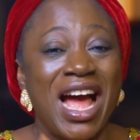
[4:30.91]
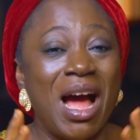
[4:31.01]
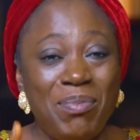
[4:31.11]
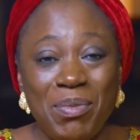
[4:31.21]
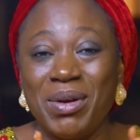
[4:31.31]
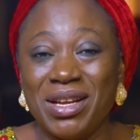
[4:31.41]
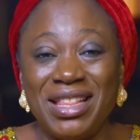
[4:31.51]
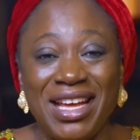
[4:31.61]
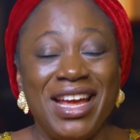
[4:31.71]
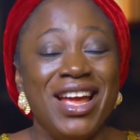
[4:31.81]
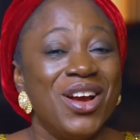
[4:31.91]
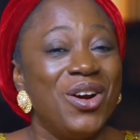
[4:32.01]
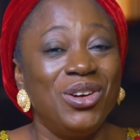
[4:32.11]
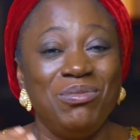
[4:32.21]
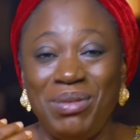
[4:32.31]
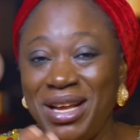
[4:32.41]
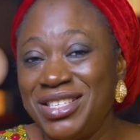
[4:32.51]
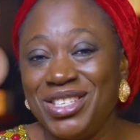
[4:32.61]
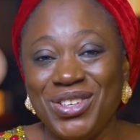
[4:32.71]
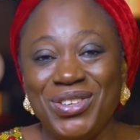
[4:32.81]
Happy birthday. God
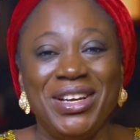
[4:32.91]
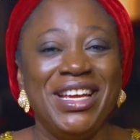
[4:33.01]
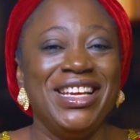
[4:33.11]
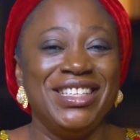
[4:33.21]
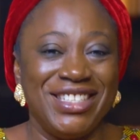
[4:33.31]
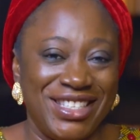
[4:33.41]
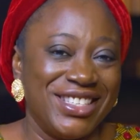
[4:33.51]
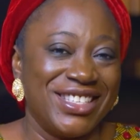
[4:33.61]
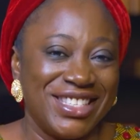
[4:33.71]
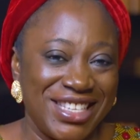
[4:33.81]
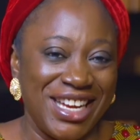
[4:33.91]
bless you in Jesus'